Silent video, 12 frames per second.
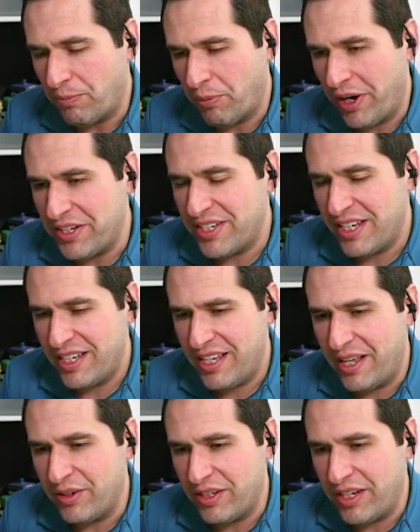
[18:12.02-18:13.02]
pricing
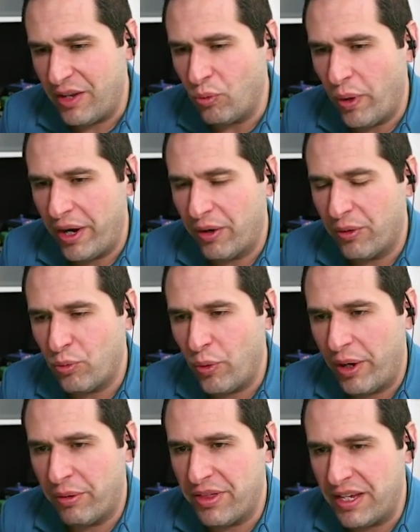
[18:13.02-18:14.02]
and
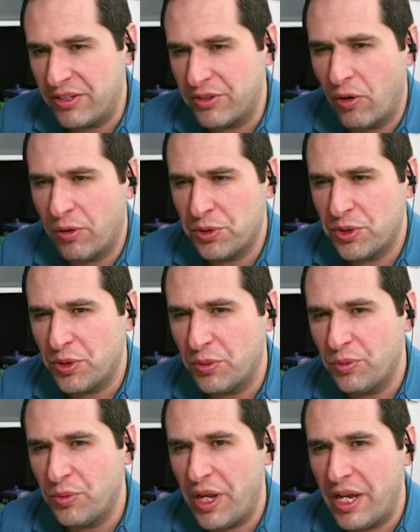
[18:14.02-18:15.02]
where things are.
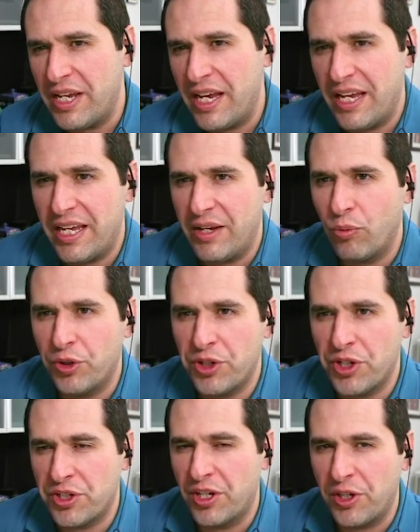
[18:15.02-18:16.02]
So we're
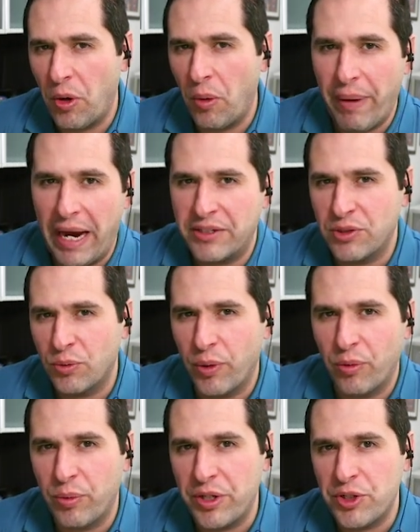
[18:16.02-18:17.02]
just going to go back to
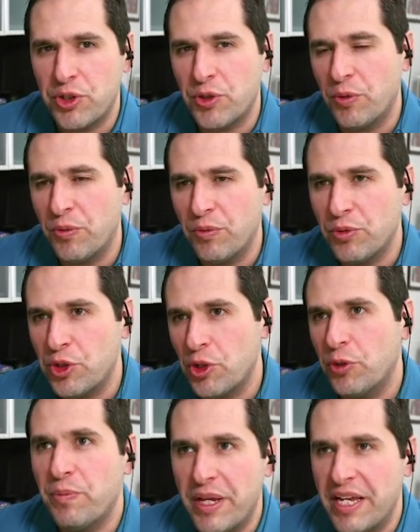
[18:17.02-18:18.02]
where we
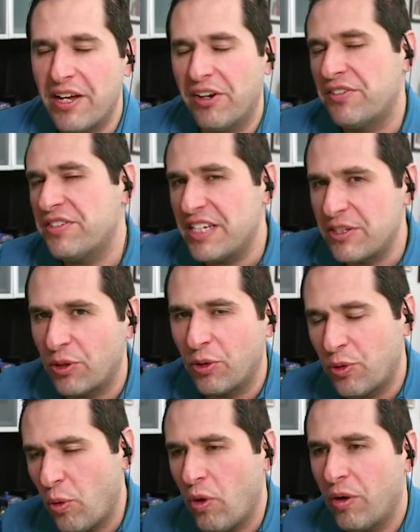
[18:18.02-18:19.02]
should be on a seasonal
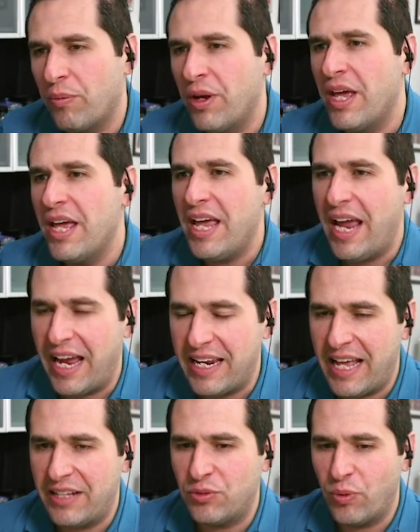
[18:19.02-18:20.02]
norm.
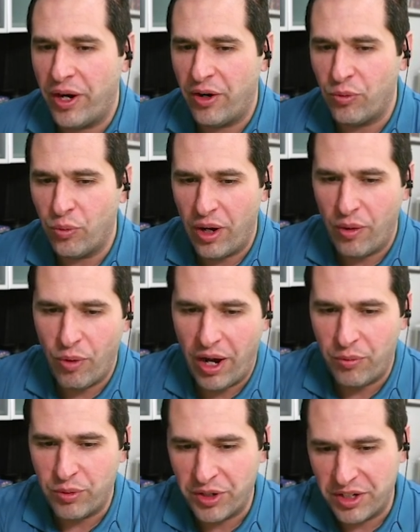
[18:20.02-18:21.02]
And that's where
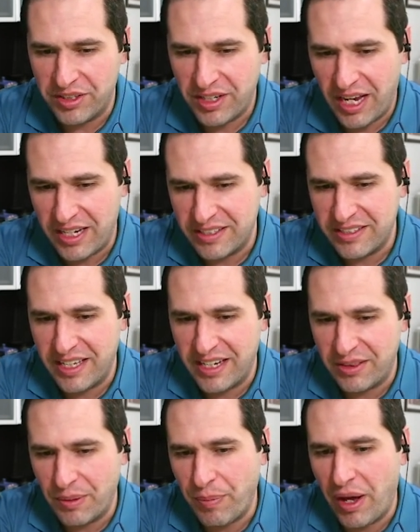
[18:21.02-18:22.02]
why we're going to kind of sit
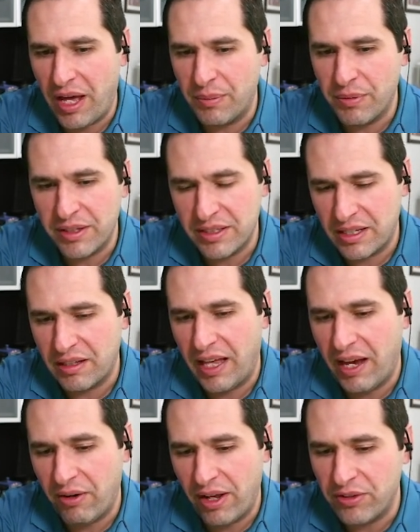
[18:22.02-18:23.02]
at the bottom of this
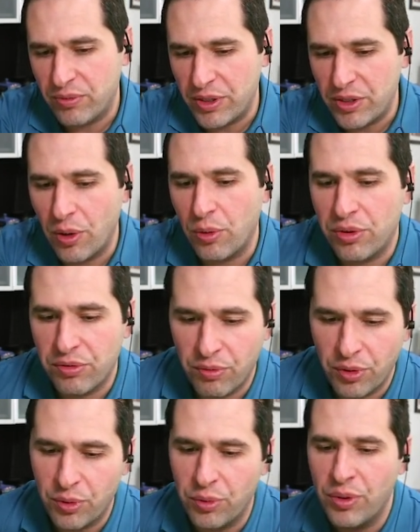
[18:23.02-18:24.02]
cloud as we go
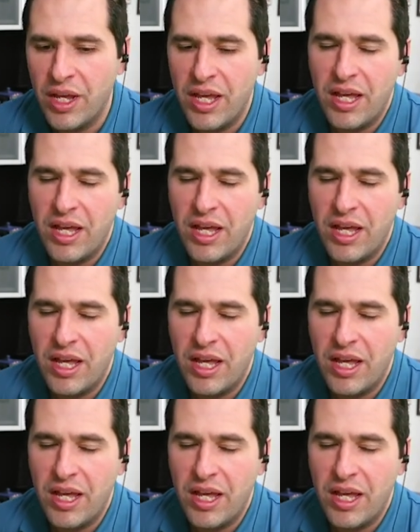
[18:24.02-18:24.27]
through